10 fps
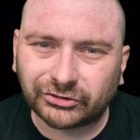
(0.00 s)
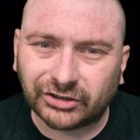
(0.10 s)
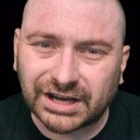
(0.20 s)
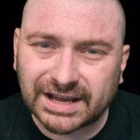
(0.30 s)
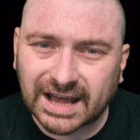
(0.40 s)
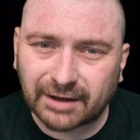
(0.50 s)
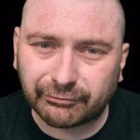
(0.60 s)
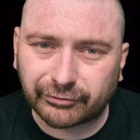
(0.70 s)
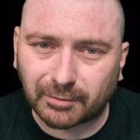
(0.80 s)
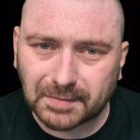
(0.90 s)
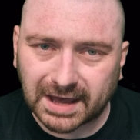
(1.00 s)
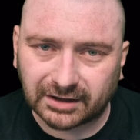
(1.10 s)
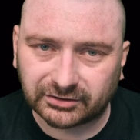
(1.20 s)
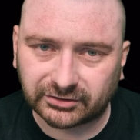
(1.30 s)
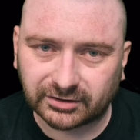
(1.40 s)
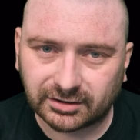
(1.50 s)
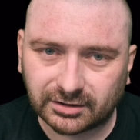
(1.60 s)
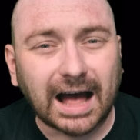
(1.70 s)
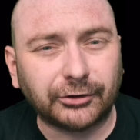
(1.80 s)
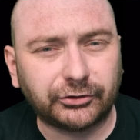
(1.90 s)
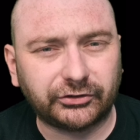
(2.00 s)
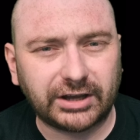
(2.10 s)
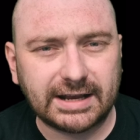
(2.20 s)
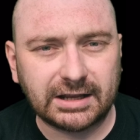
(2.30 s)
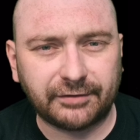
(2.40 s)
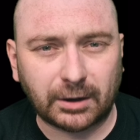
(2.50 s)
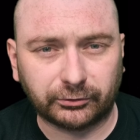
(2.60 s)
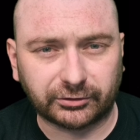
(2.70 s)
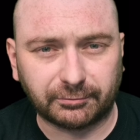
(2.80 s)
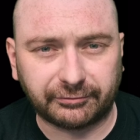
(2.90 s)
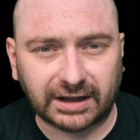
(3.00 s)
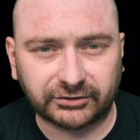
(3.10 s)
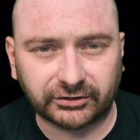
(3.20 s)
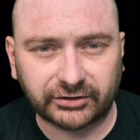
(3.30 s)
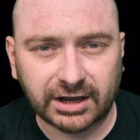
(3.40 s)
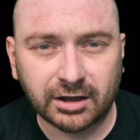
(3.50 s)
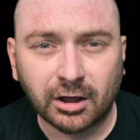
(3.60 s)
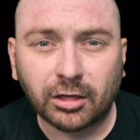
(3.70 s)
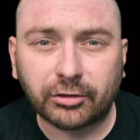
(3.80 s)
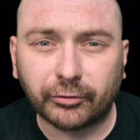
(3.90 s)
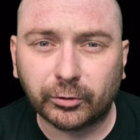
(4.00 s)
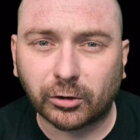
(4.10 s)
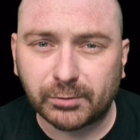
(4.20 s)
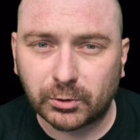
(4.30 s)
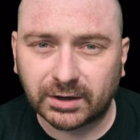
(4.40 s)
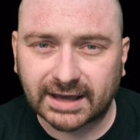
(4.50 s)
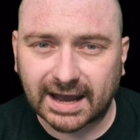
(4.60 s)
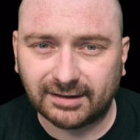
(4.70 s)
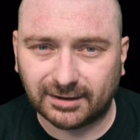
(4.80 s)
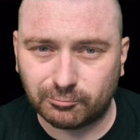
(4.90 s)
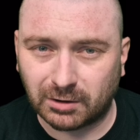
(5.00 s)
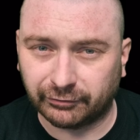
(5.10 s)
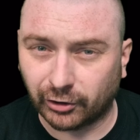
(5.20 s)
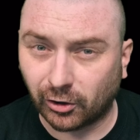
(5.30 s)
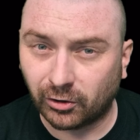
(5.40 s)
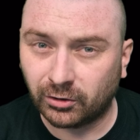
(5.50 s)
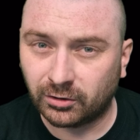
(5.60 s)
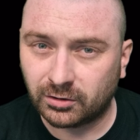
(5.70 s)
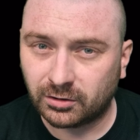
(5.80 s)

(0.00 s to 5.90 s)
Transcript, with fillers: she getting from this? And does he live out some fantasy through communicating with her?